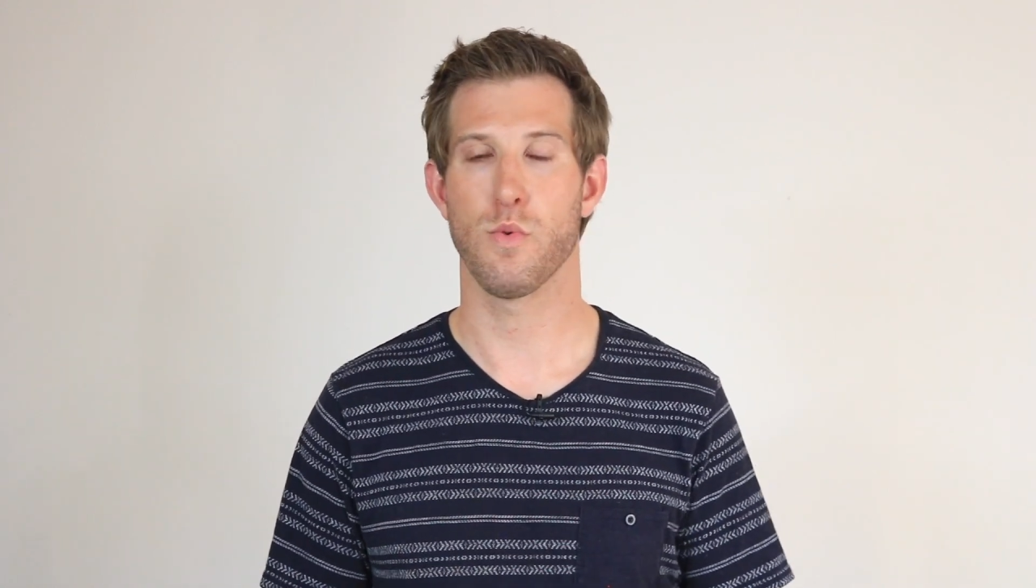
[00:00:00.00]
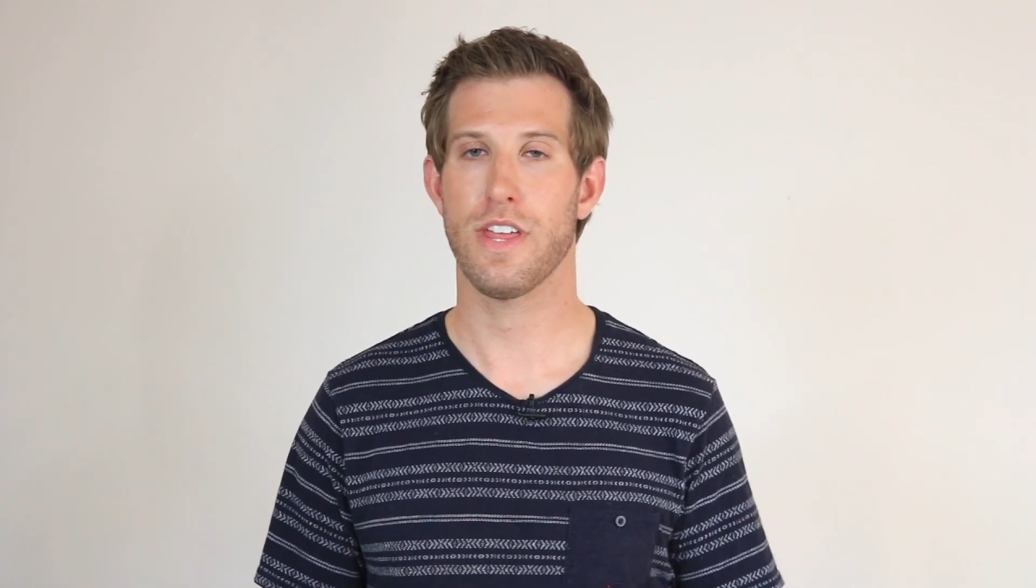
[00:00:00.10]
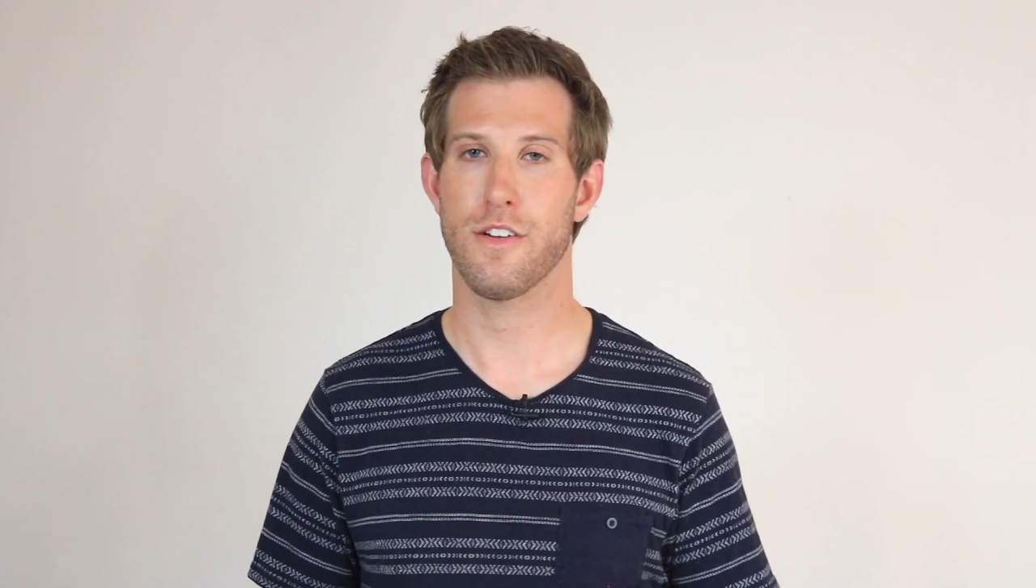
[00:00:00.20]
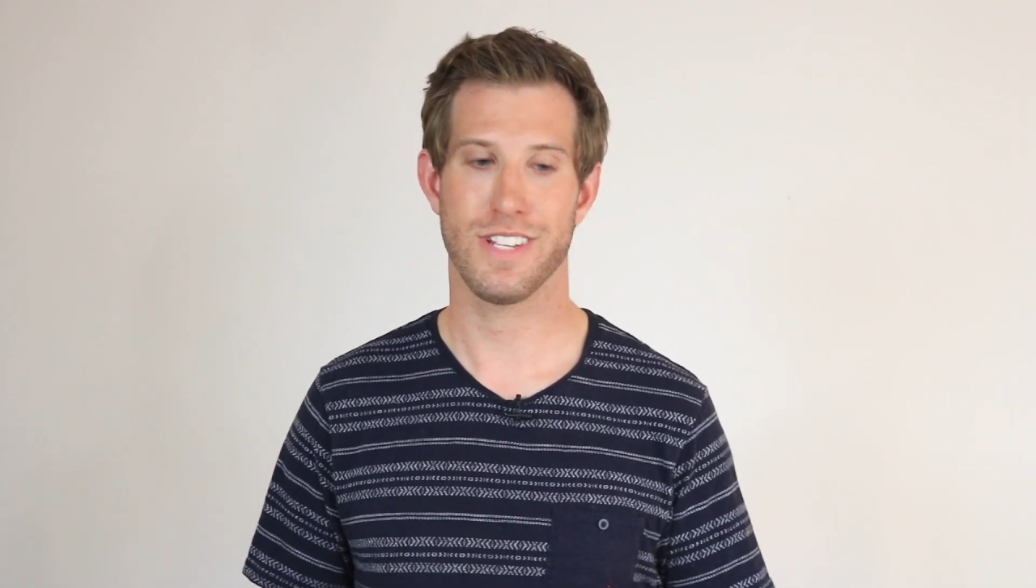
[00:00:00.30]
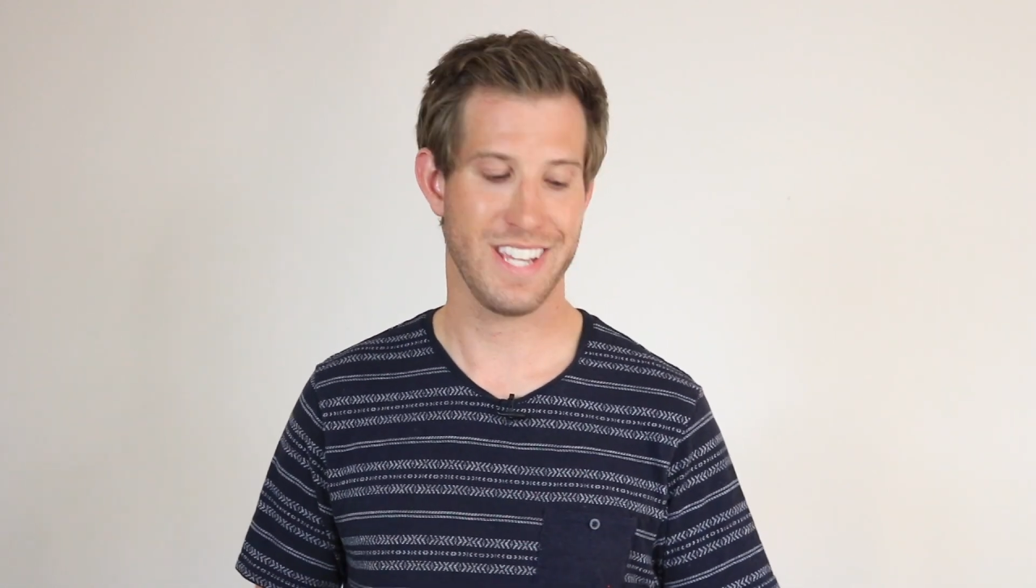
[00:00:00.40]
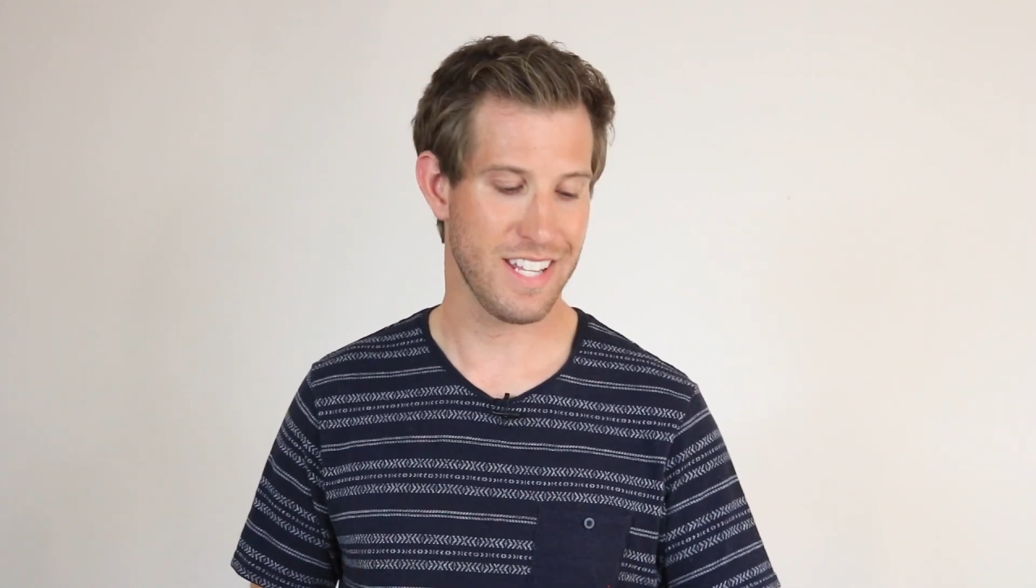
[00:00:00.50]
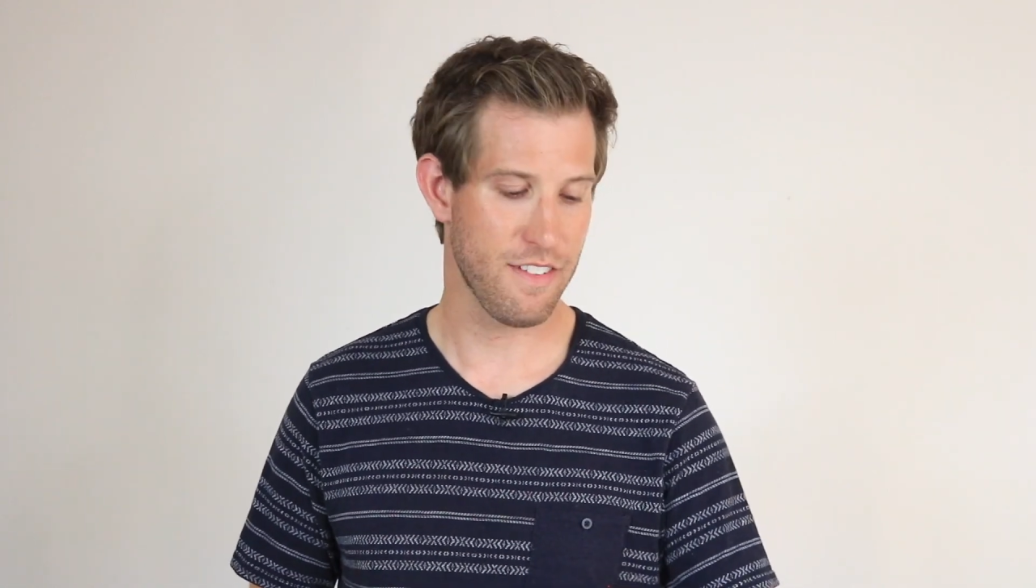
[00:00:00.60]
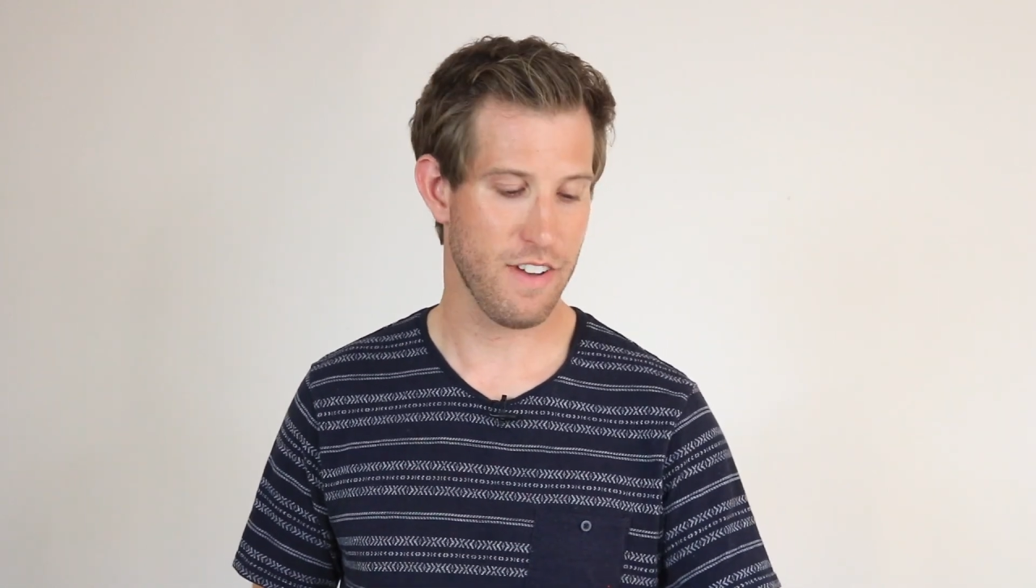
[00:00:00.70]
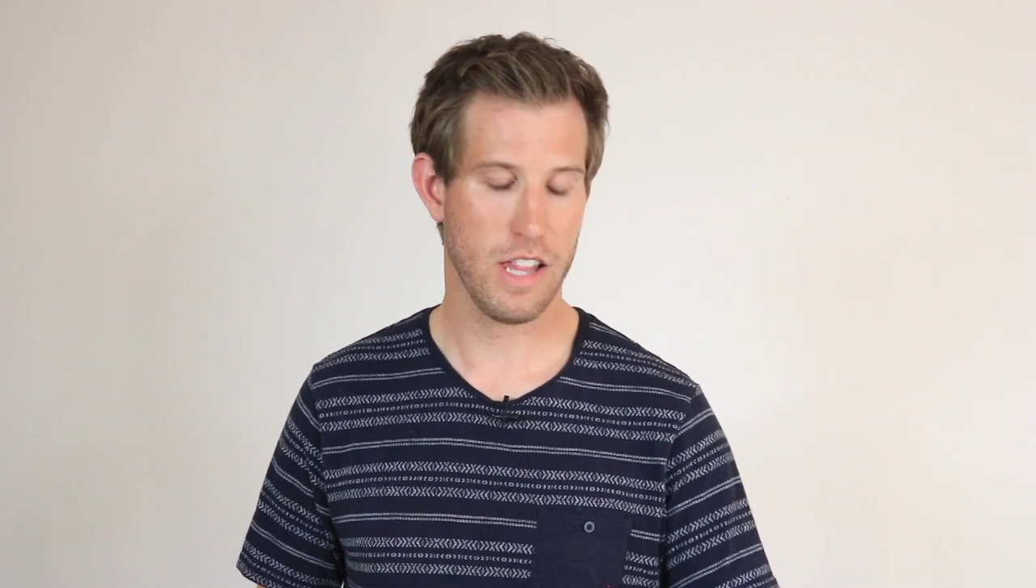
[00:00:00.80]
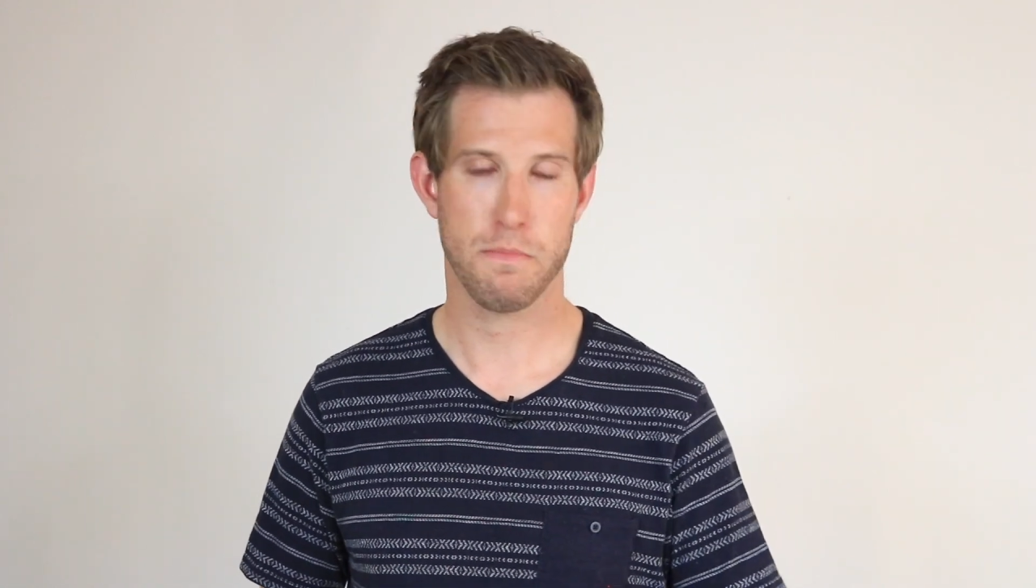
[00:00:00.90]
whether it's a
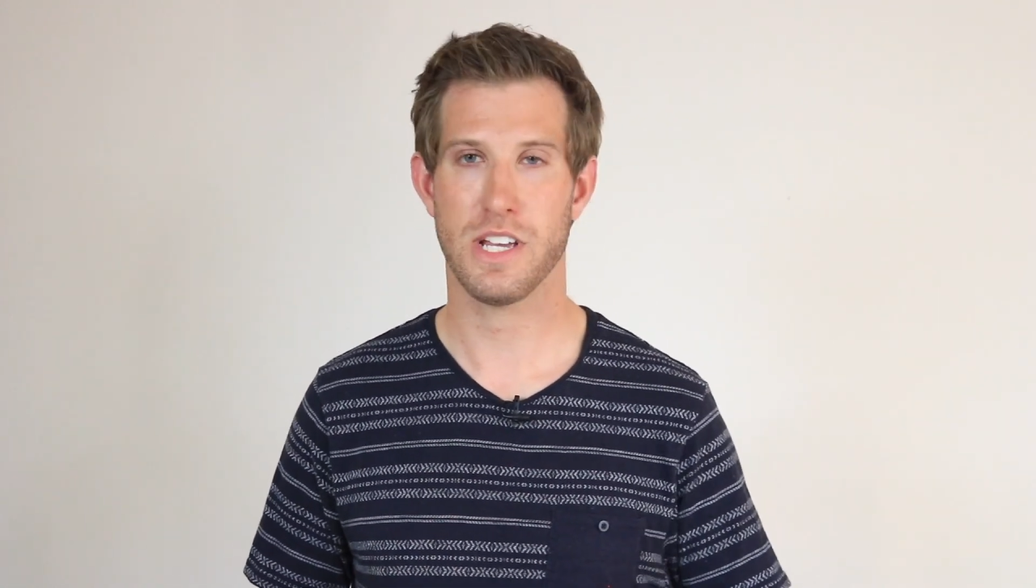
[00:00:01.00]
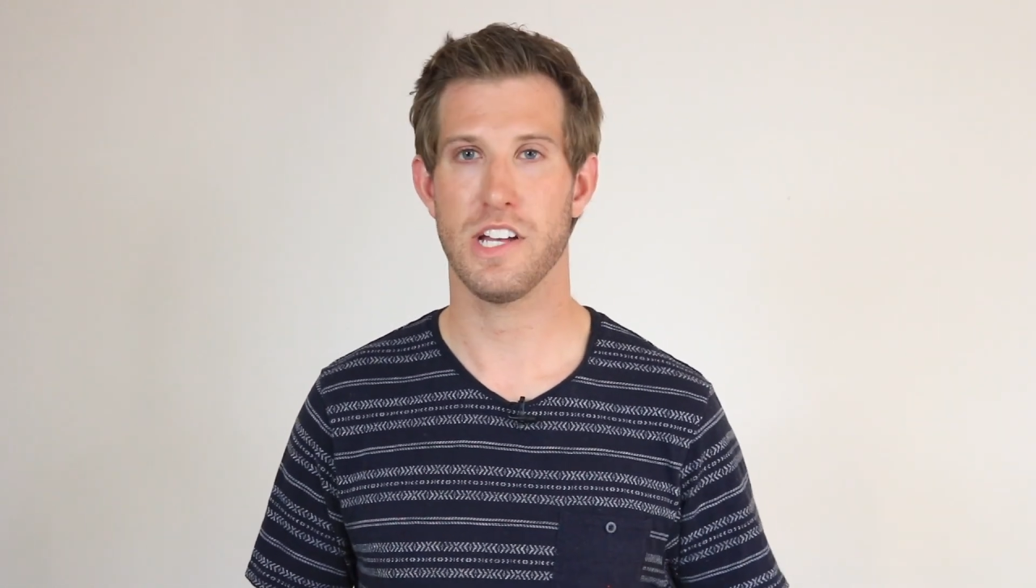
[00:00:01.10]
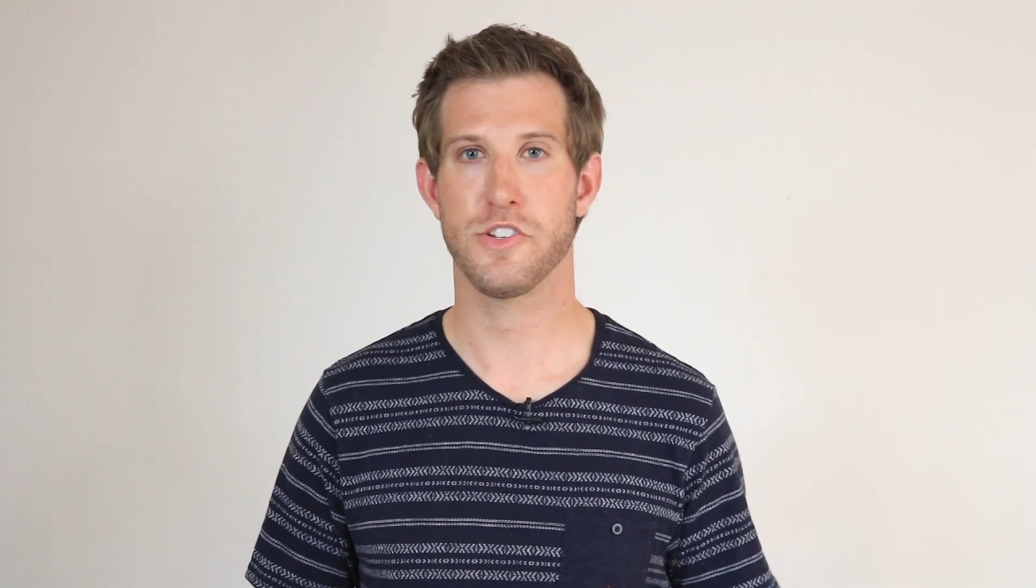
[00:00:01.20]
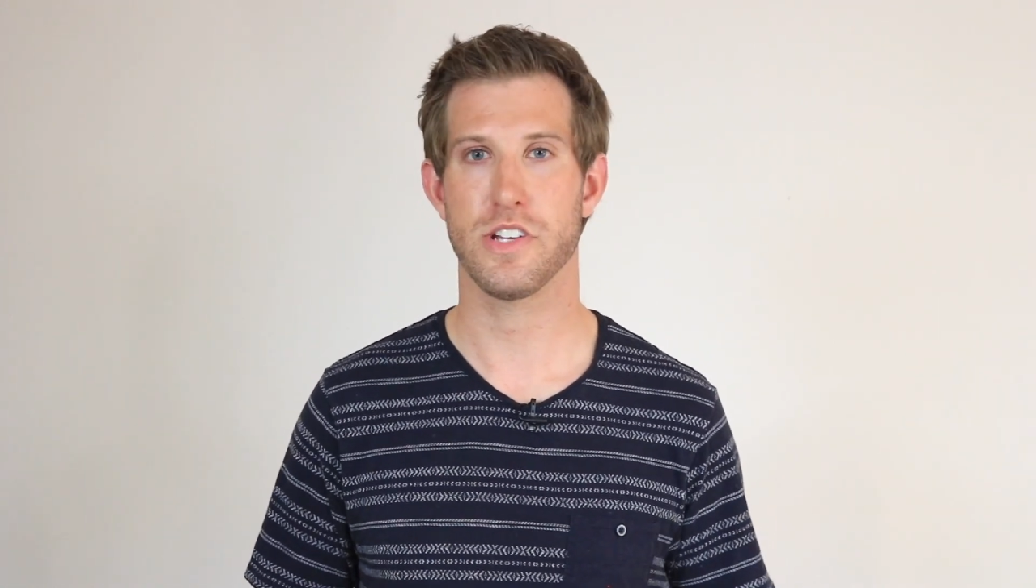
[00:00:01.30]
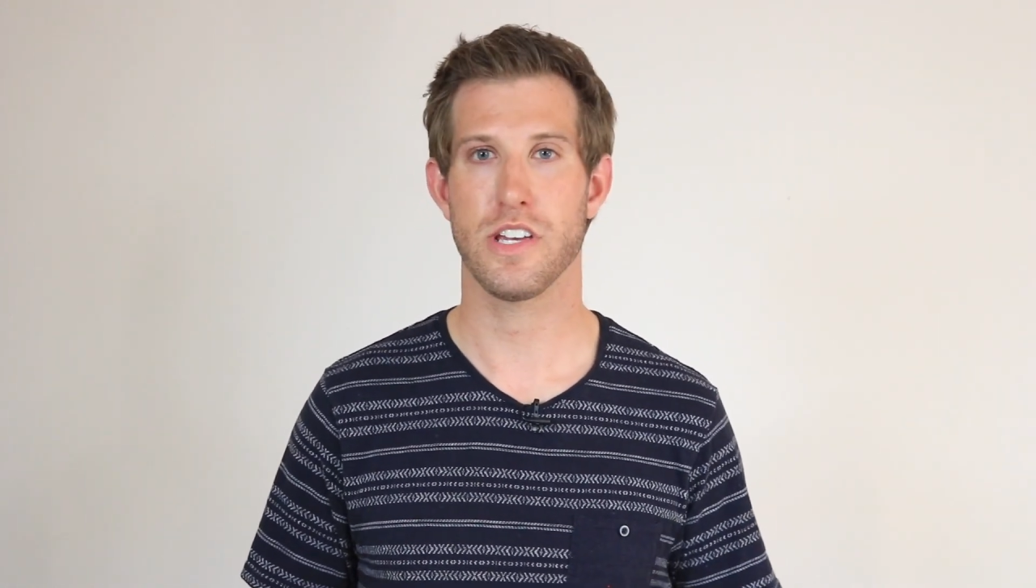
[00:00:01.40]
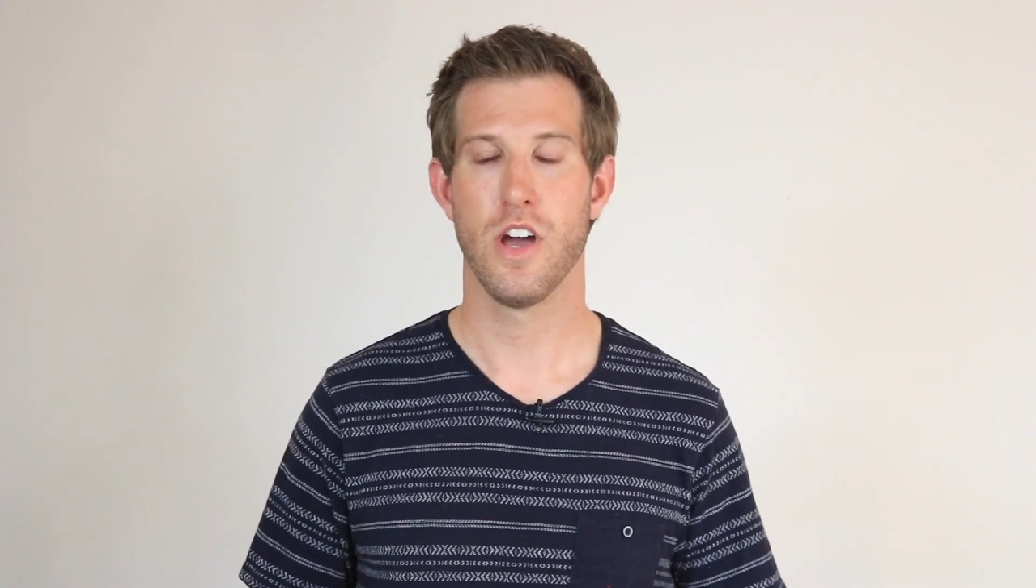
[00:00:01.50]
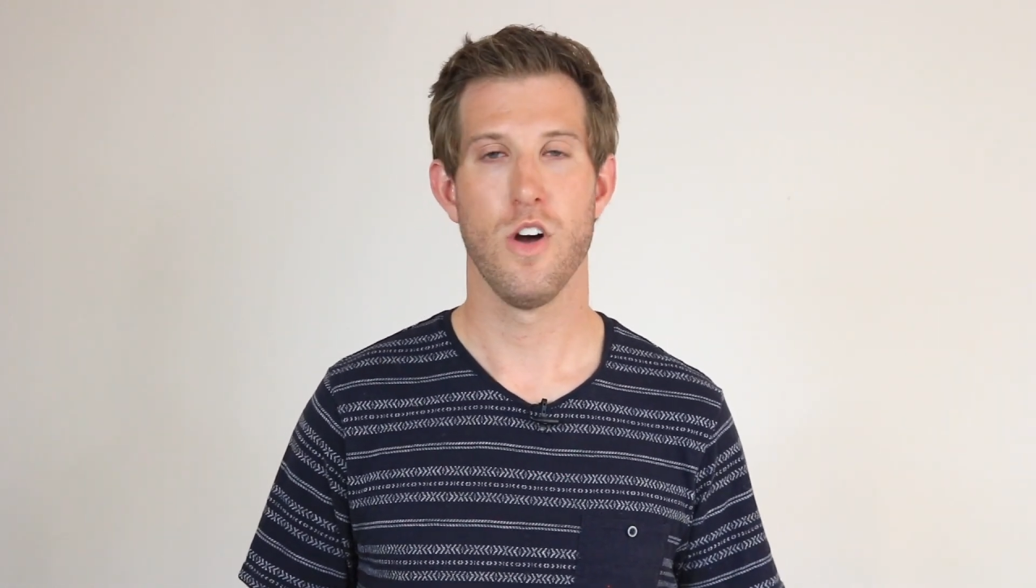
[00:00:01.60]
developed country